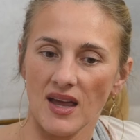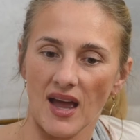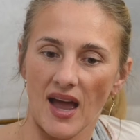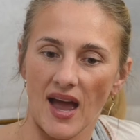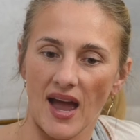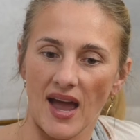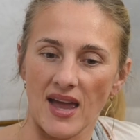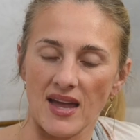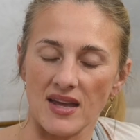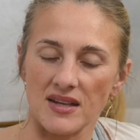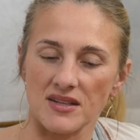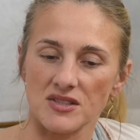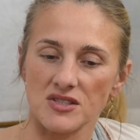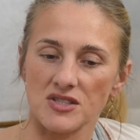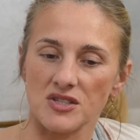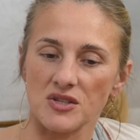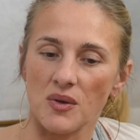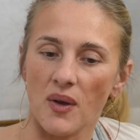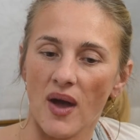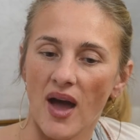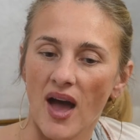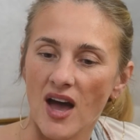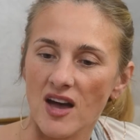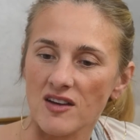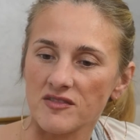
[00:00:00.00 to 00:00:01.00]
and to
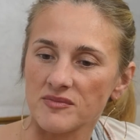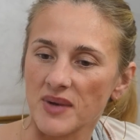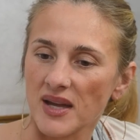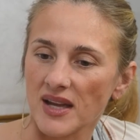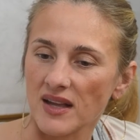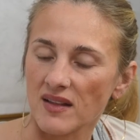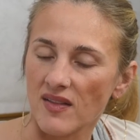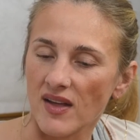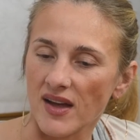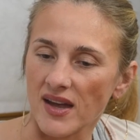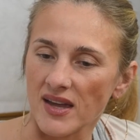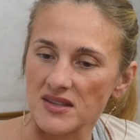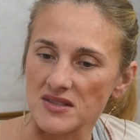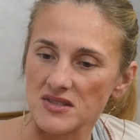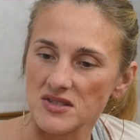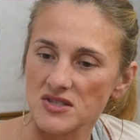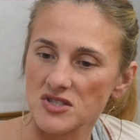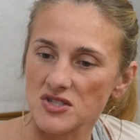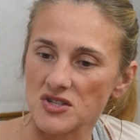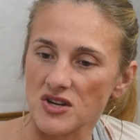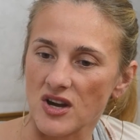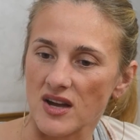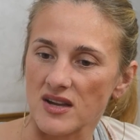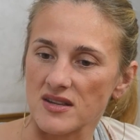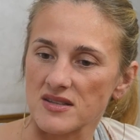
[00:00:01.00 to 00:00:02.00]
have my clients'
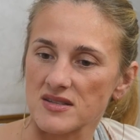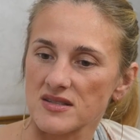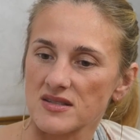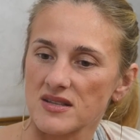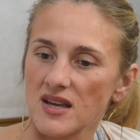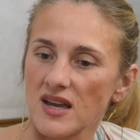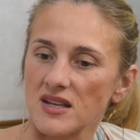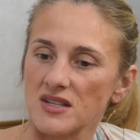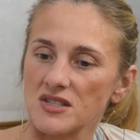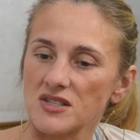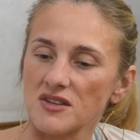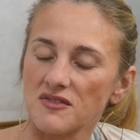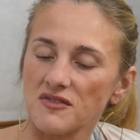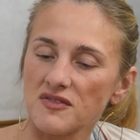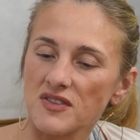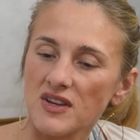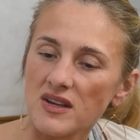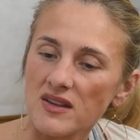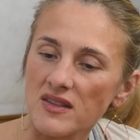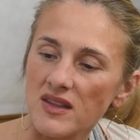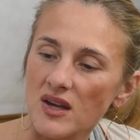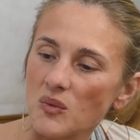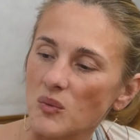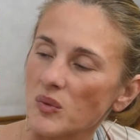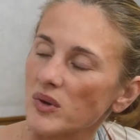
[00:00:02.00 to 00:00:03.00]
trust, and to
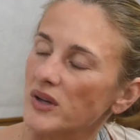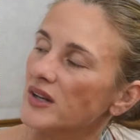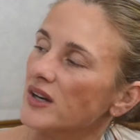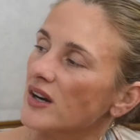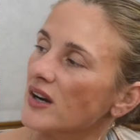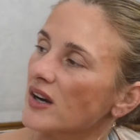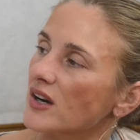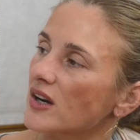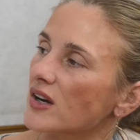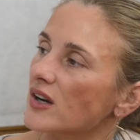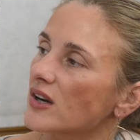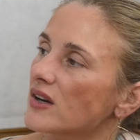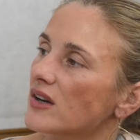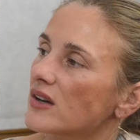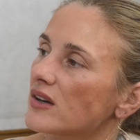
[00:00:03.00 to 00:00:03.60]
feel that we are